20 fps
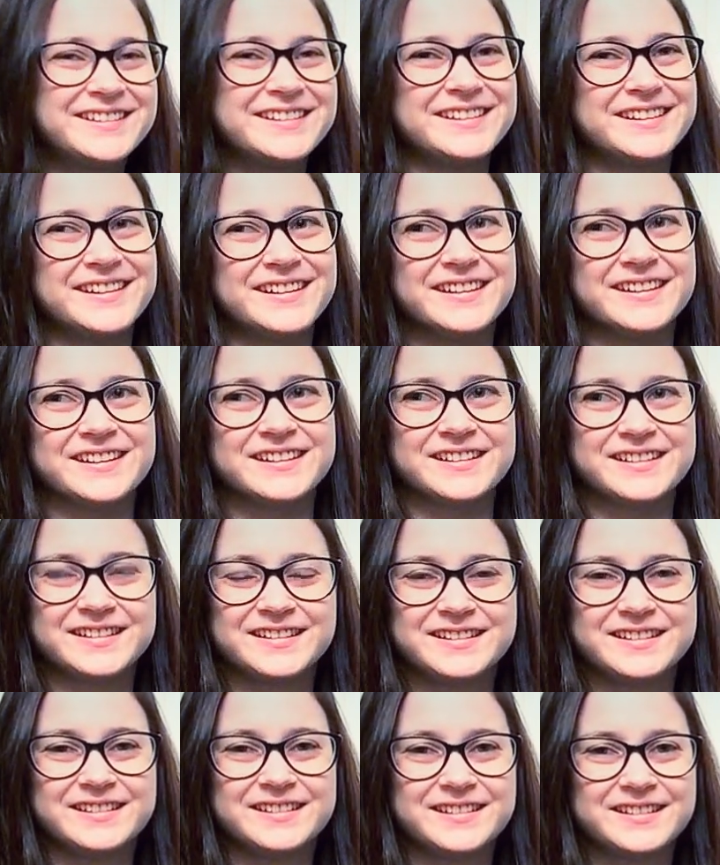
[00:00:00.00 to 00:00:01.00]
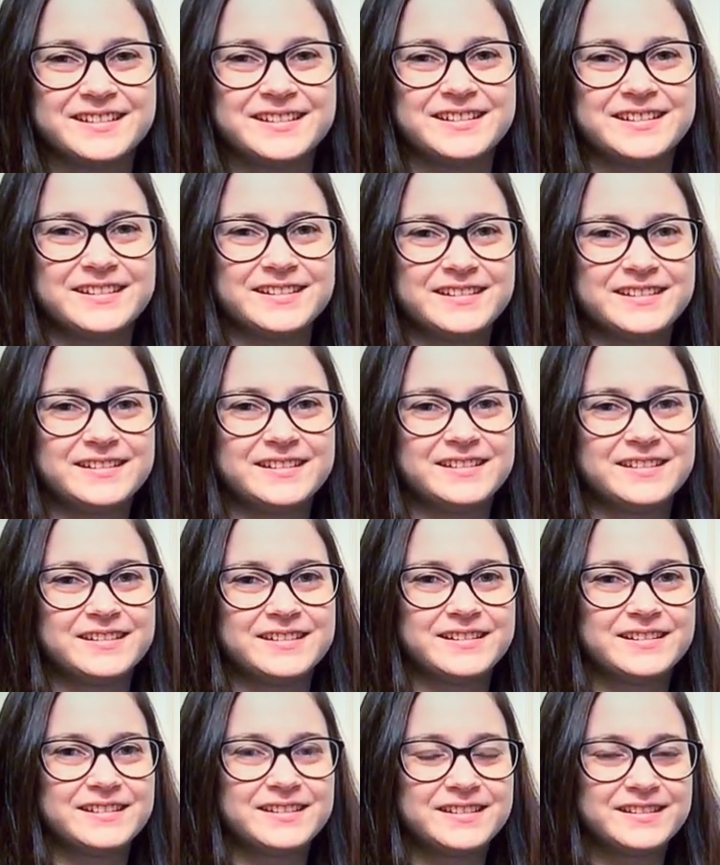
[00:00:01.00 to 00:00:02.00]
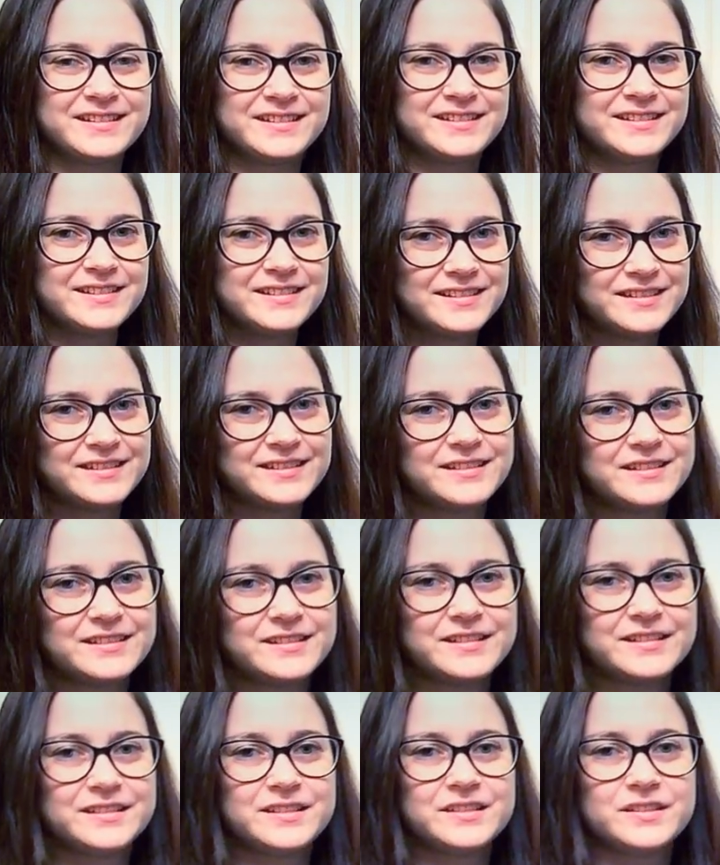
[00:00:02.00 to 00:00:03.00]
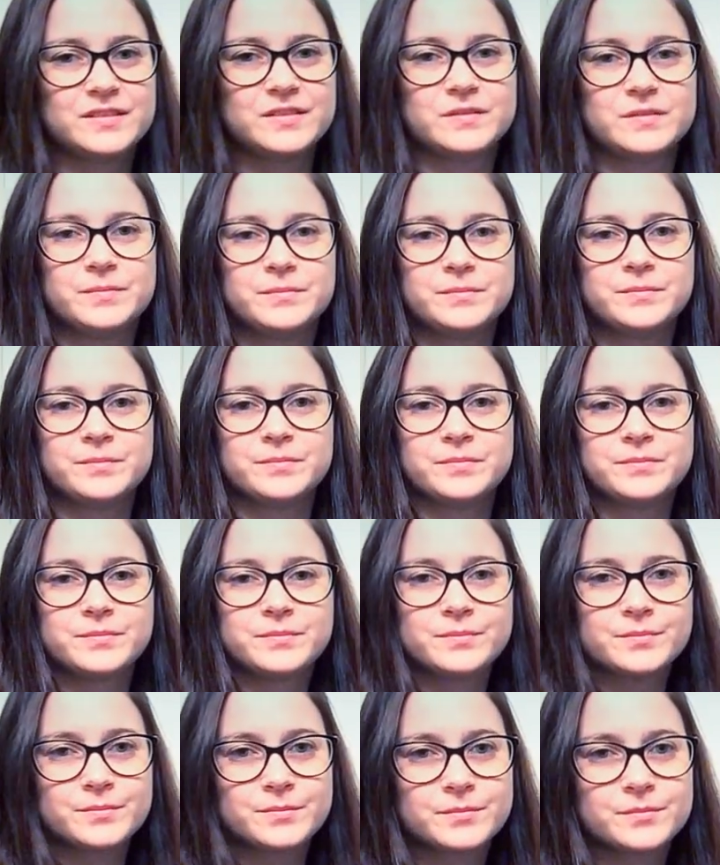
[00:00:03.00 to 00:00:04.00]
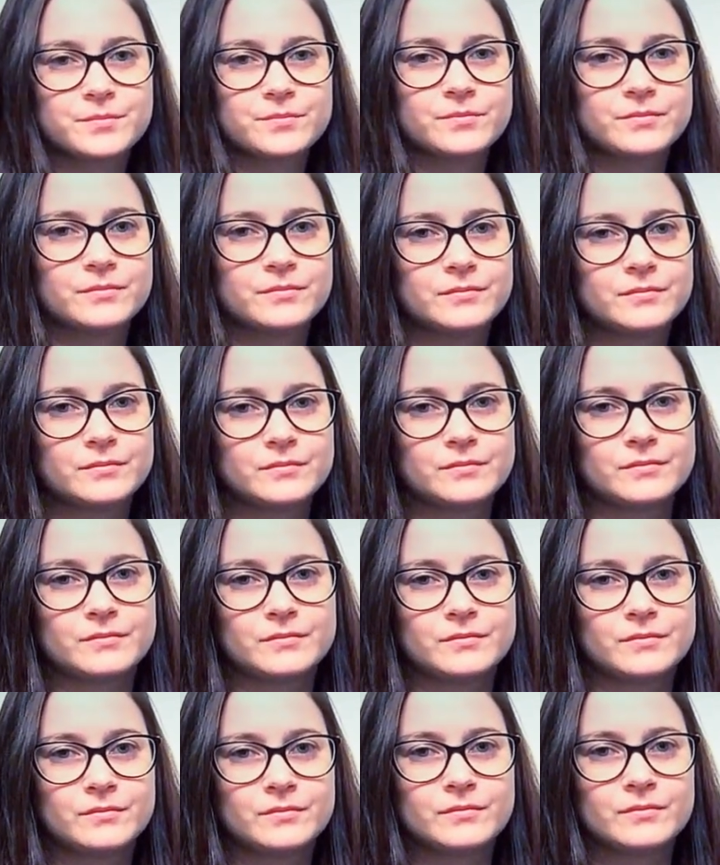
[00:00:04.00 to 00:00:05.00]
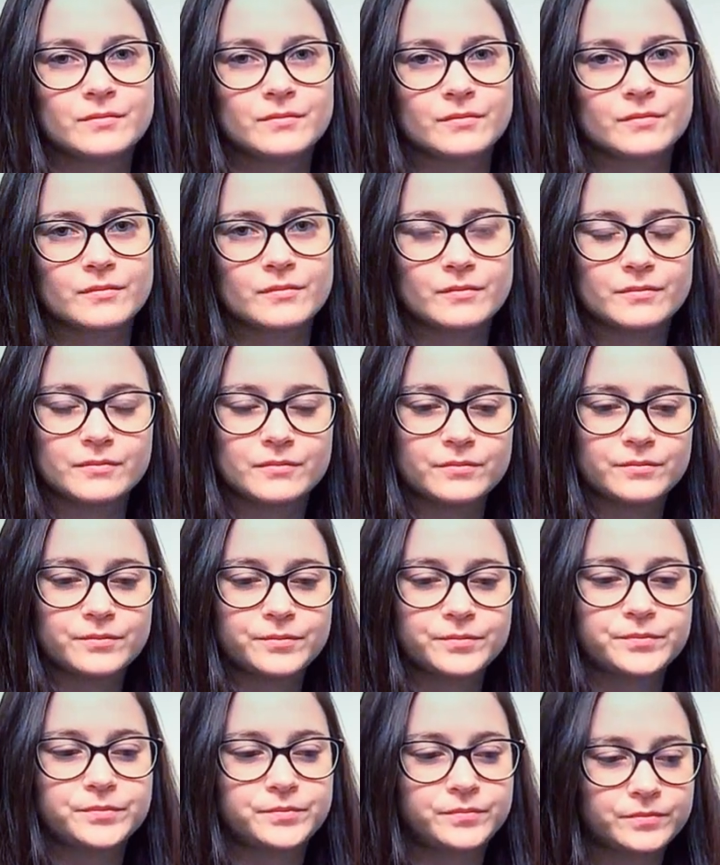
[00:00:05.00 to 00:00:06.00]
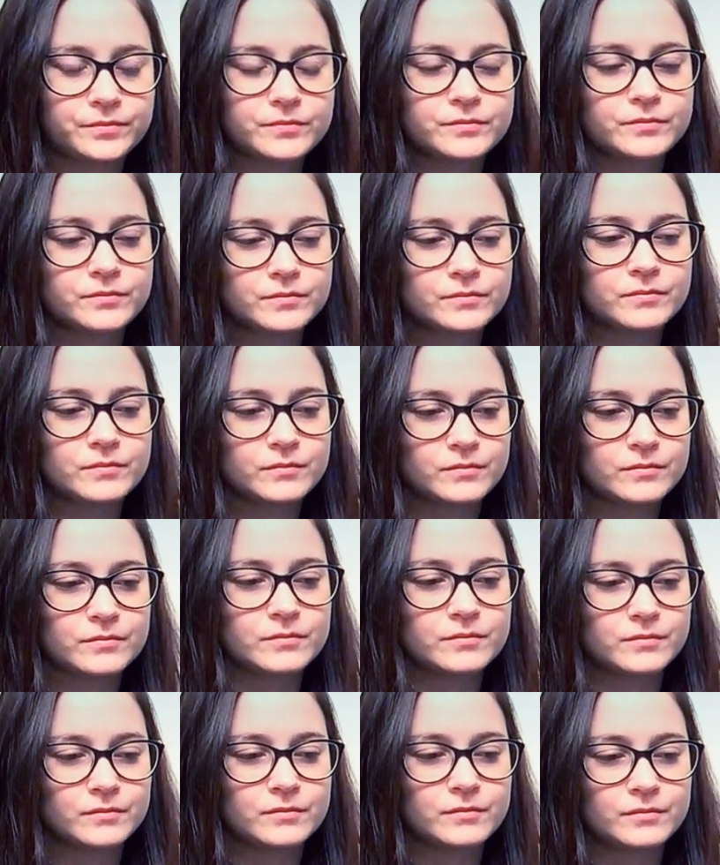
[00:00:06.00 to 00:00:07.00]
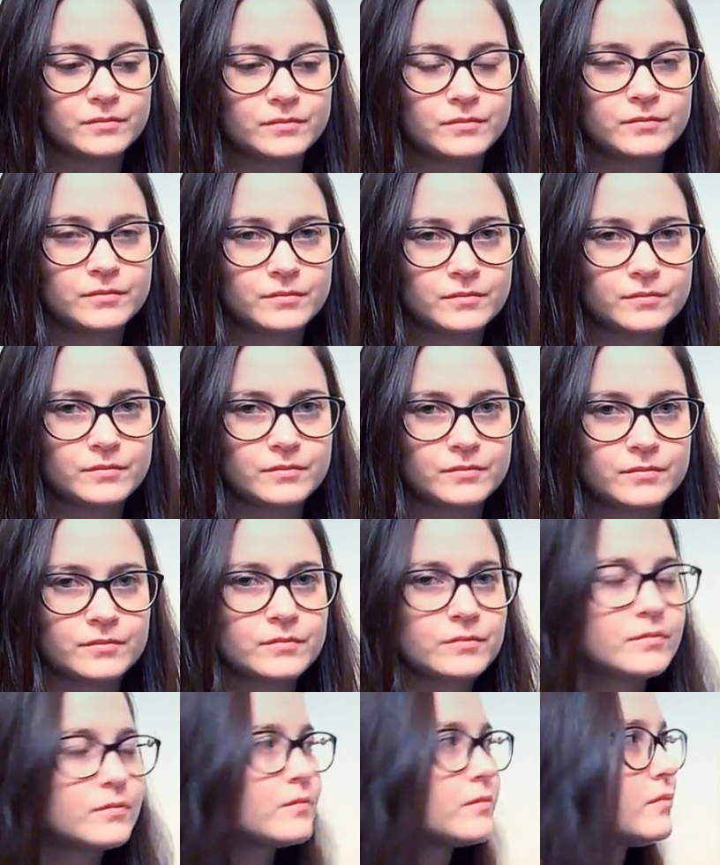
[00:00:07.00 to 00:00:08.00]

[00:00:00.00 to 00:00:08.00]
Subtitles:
The person shown says nothing.